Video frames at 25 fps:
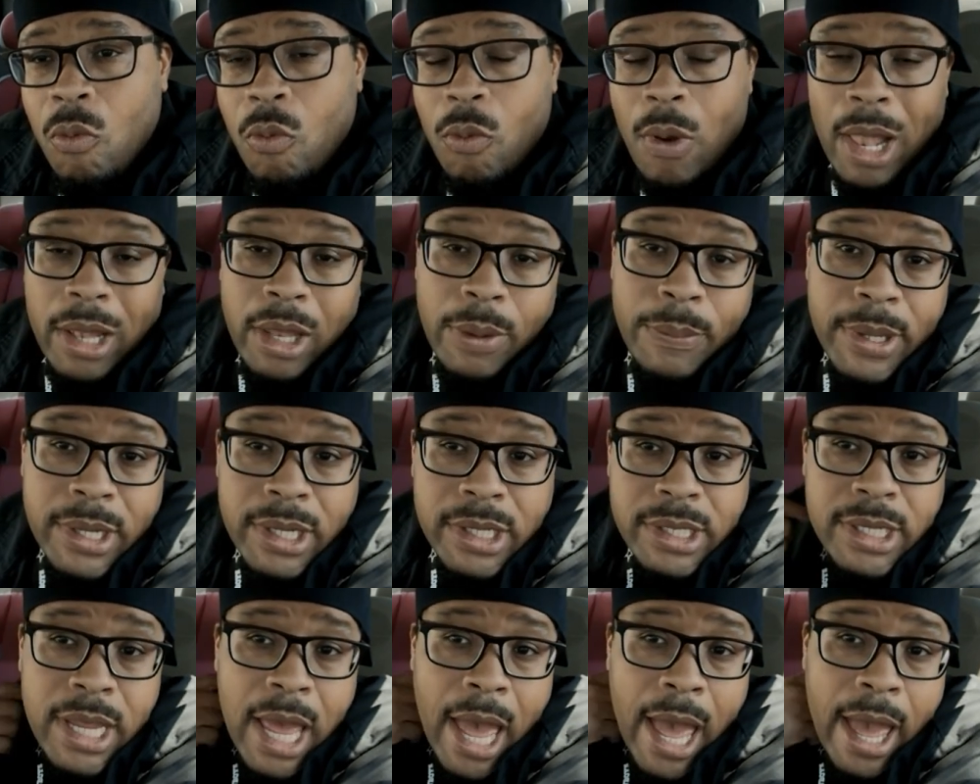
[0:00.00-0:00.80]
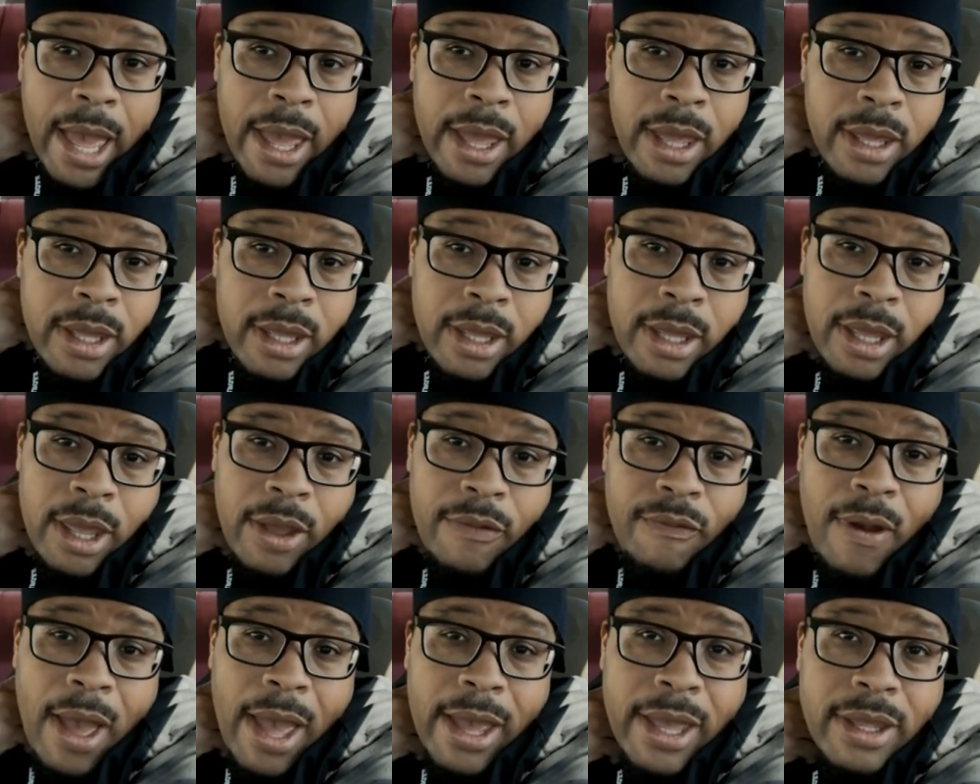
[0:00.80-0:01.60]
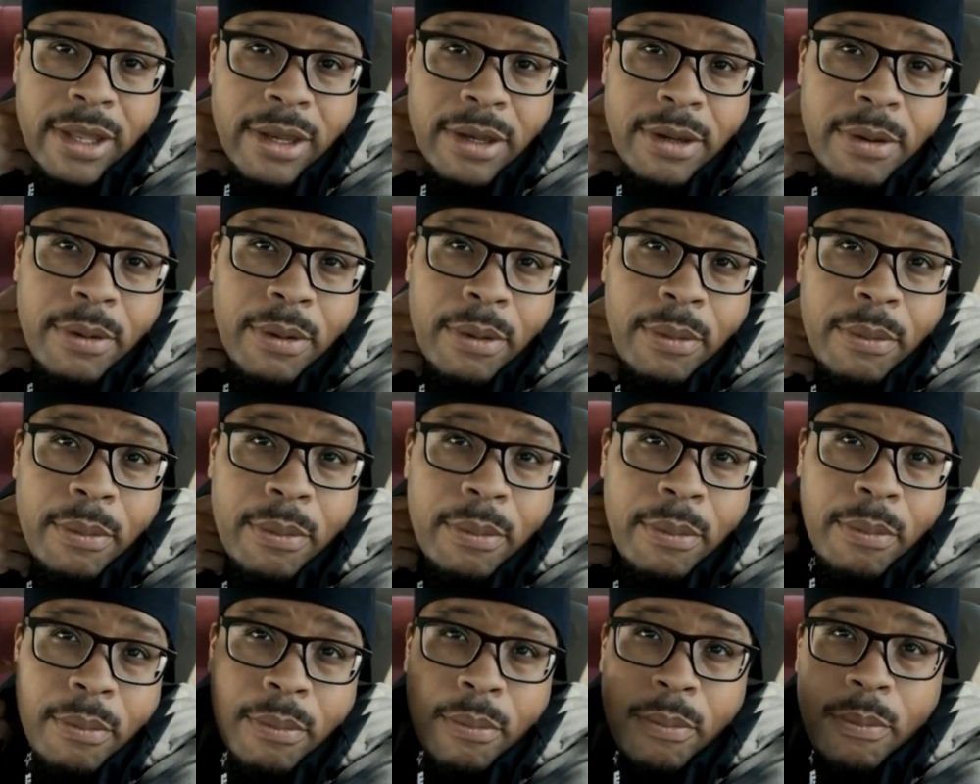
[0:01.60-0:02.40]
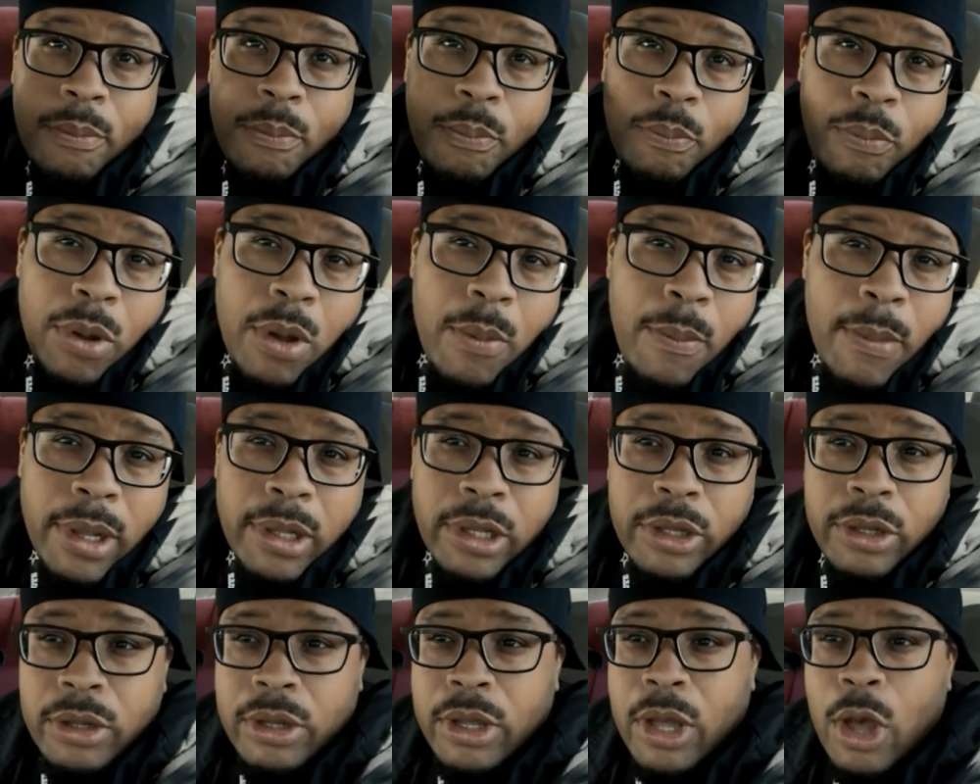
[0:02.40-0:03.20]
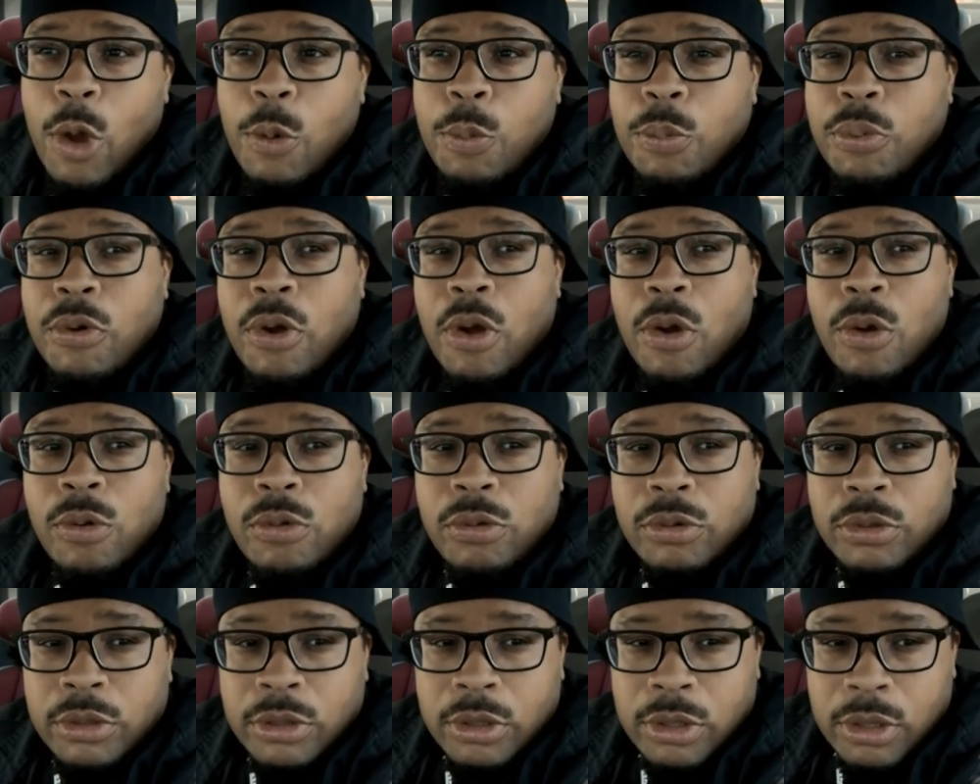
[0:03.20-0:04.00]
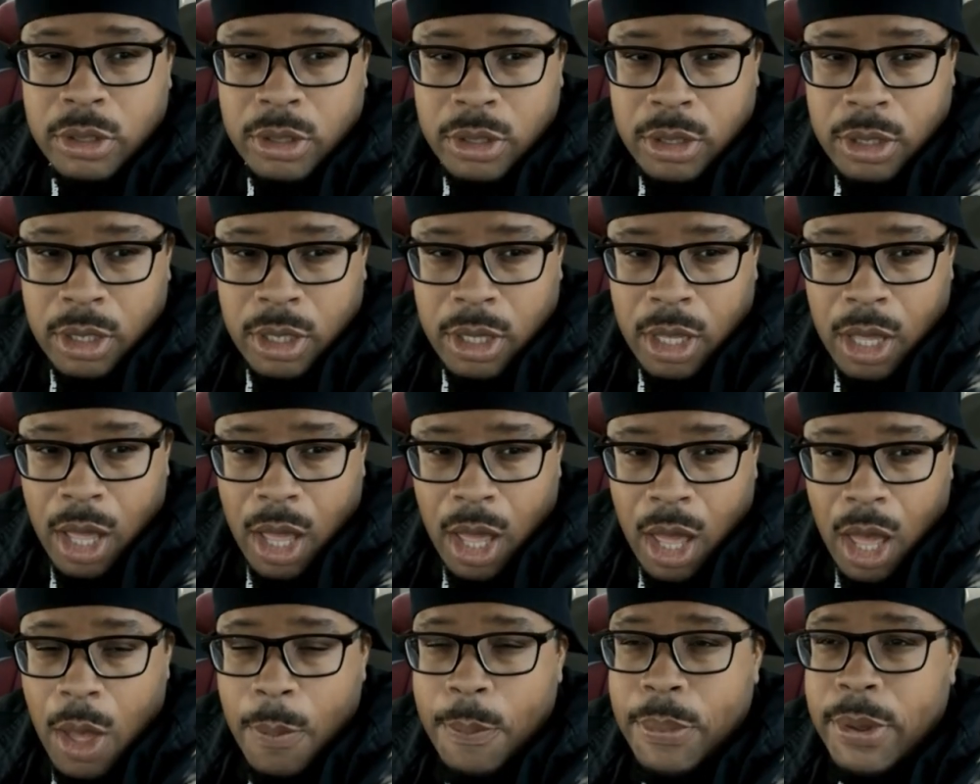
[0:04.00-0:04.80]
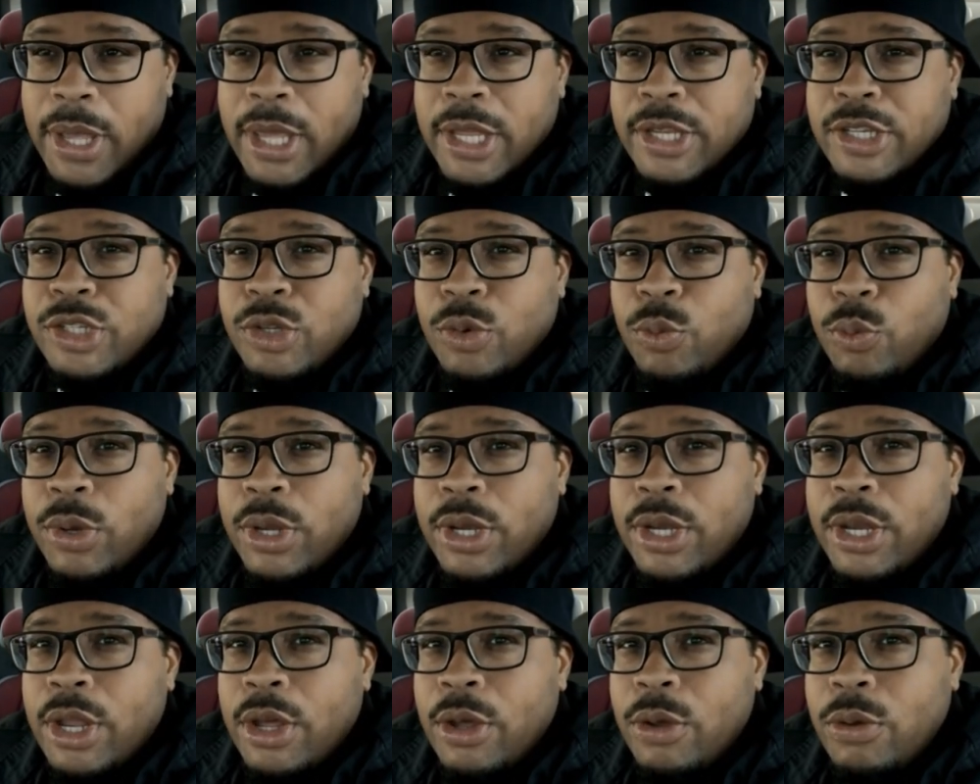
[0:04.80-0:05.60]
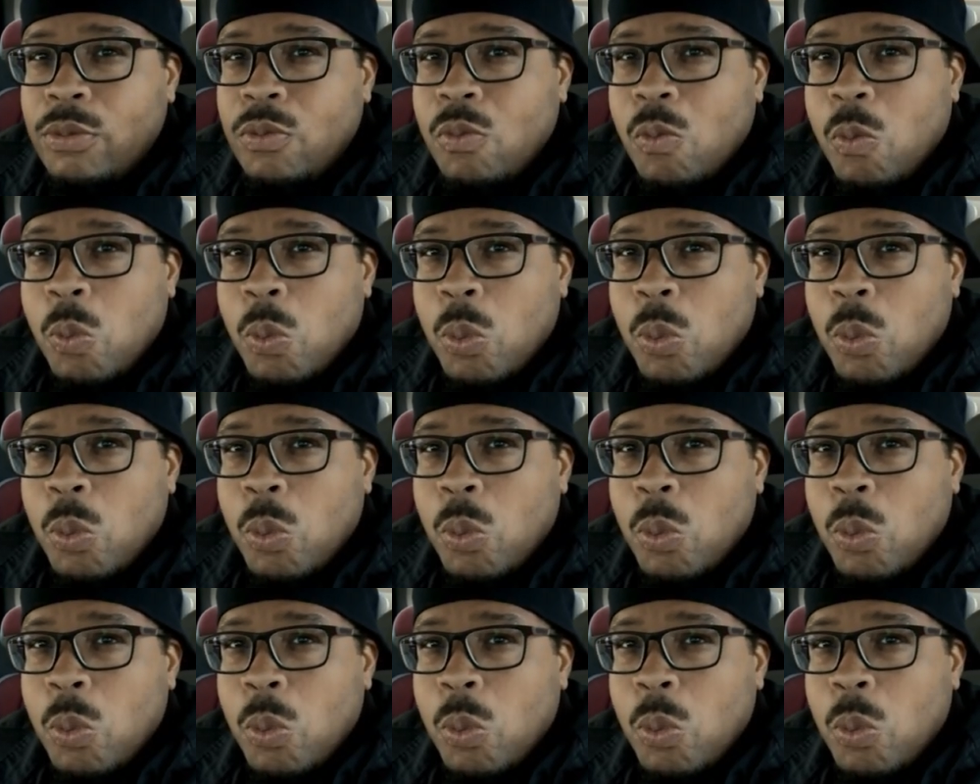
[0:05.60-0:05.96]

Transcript: while I'm in the sky. If I can put my little GoPro up against the window